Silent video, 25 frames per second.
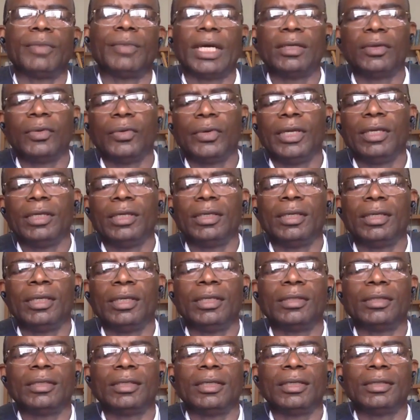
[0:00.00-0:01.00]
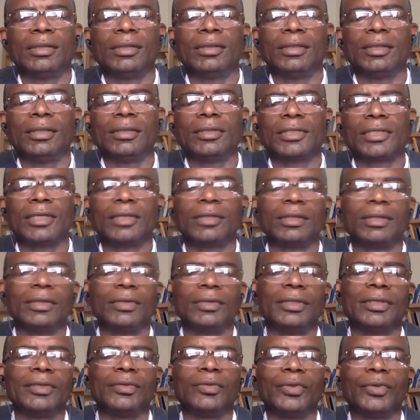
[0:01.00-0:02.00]
By the way, in South
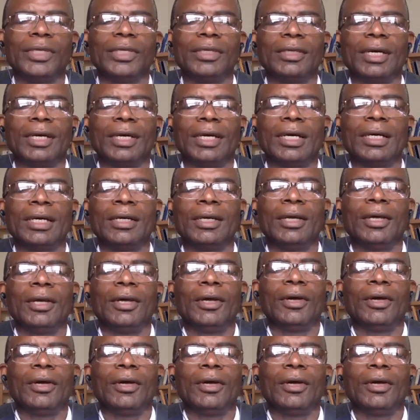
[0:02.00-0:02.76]
Leeward, we are